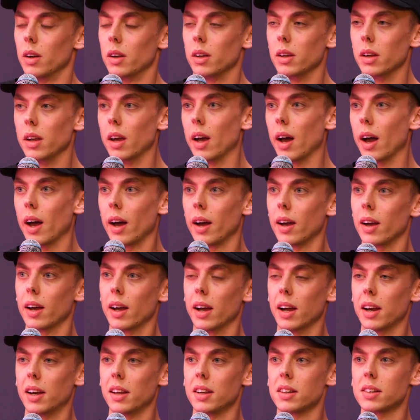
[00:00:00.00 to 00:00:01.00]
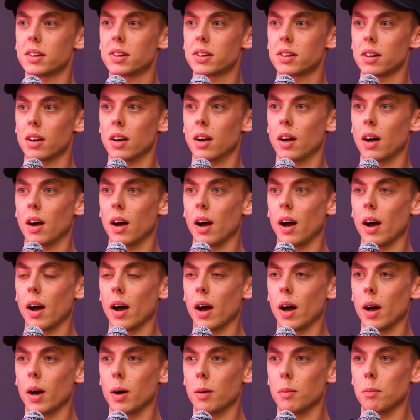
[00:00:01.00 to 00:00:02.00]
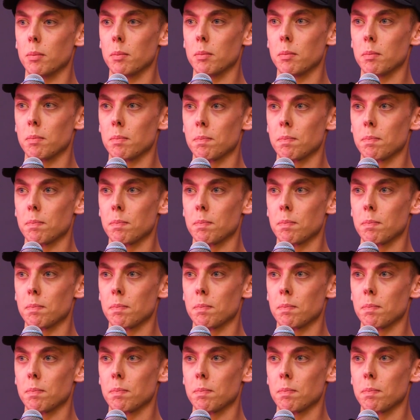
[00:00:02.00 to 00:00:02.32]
Yeah, it is a